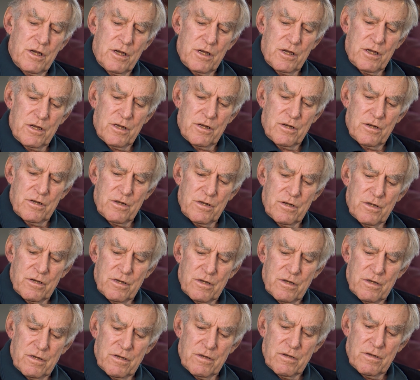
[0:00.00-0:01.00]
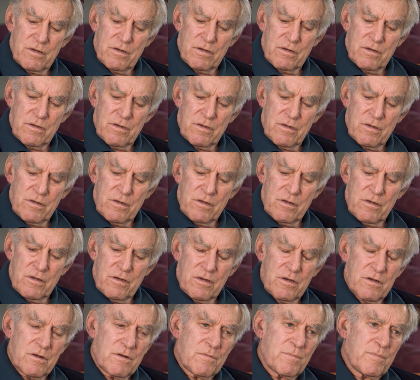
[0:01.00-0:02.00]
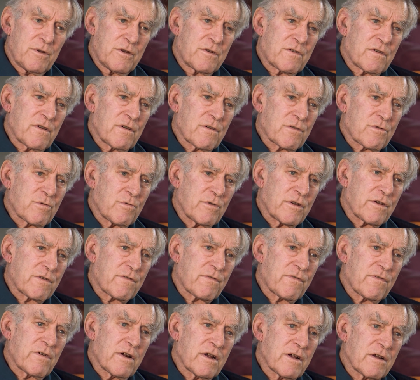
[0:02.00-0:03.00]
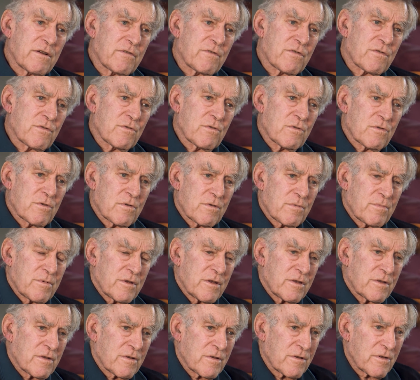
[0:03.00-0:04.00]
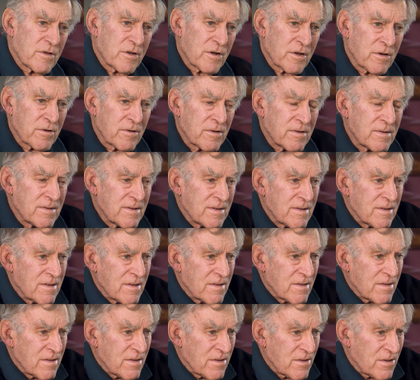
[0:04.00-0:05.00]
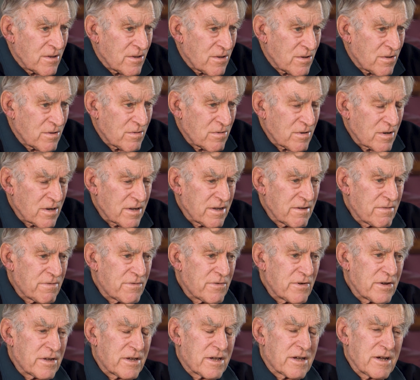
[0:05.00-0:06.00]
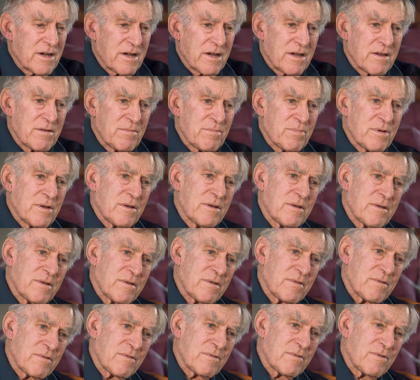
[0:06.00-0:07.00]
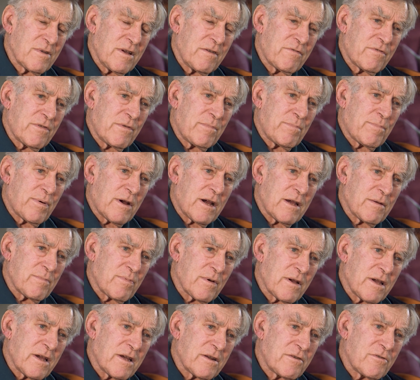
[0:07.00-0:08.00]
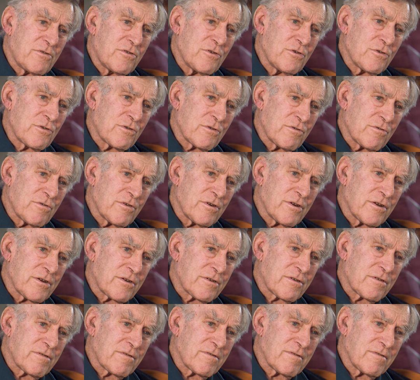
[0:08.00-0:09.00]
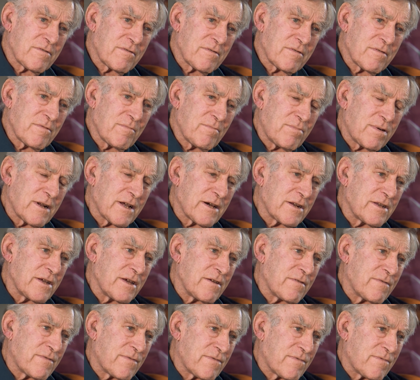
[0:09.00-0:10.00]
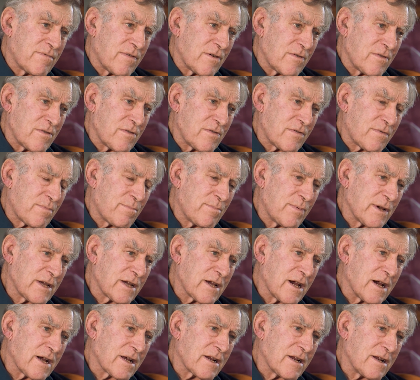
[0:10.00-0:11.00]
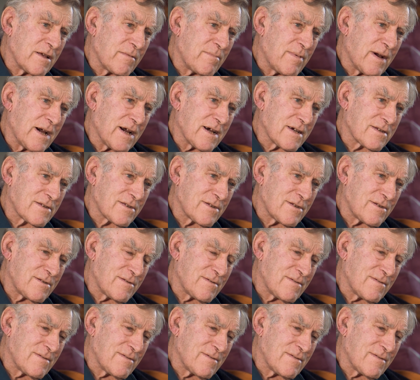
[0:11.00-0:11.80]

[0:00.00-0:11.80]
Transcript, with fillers: And uh, it'd be Southwest France, or it'd be, you know. Well, every game, and every paper had Duga in it. Bloody, this big, ugly bastard.